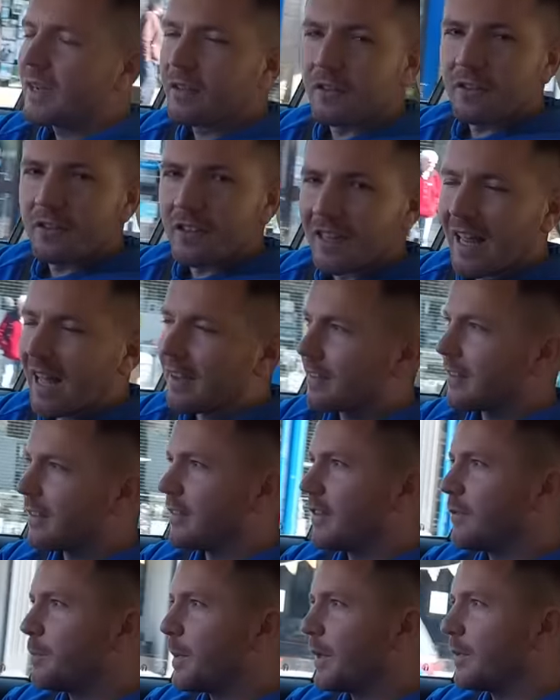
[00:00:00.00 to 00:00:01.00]
it's a Lexus,
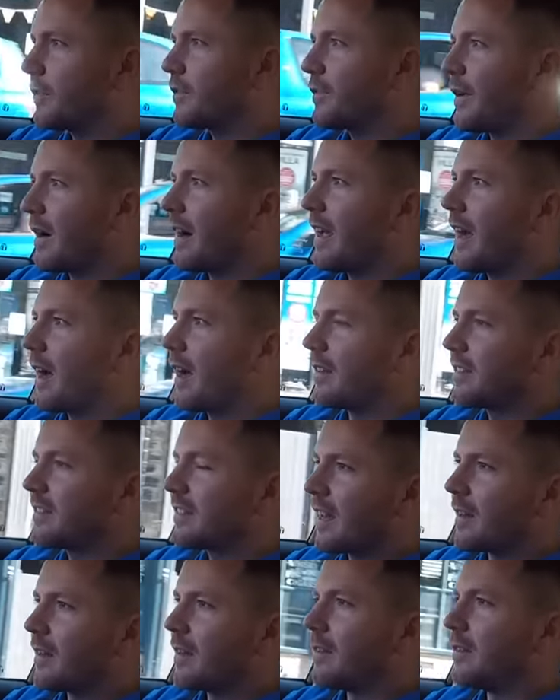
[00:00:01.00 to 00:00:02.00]
it's built to very high
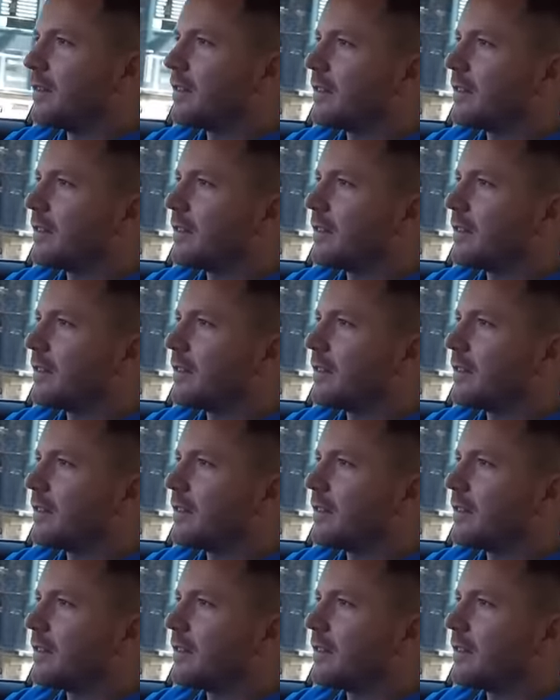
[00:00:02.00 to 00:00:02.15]
standards.